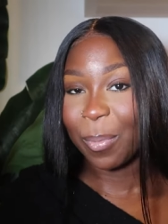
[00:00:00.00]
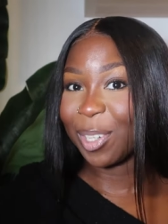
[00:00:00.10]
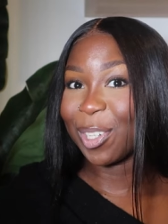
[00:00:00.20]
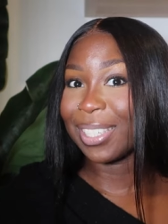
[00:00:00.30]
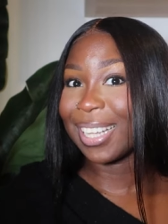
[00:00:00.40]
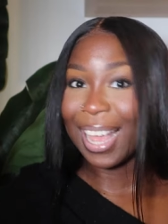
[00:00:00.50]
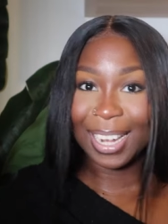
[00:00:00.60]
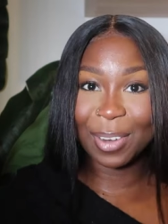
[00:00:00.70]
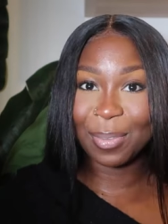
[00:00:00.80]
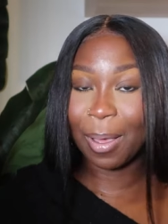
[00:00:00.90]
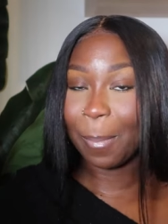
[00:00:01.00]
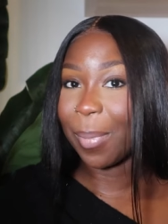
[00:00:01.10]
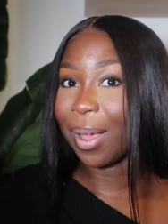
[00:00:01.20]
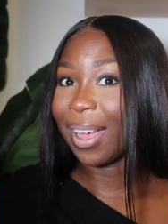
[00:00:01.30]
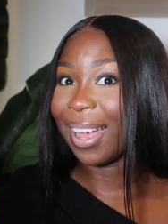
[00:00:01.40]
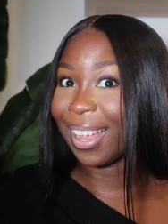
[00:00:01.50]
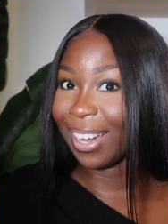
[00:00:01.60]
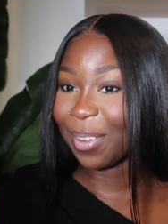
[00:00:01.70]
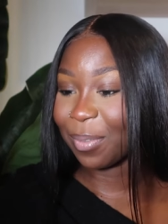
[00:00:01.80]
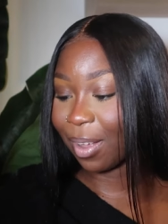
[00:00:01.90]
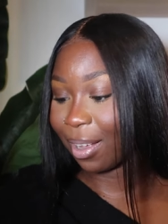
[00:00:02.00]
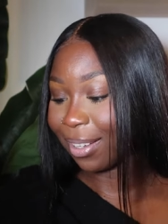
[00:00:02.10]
which is Hanifa but Hanifa,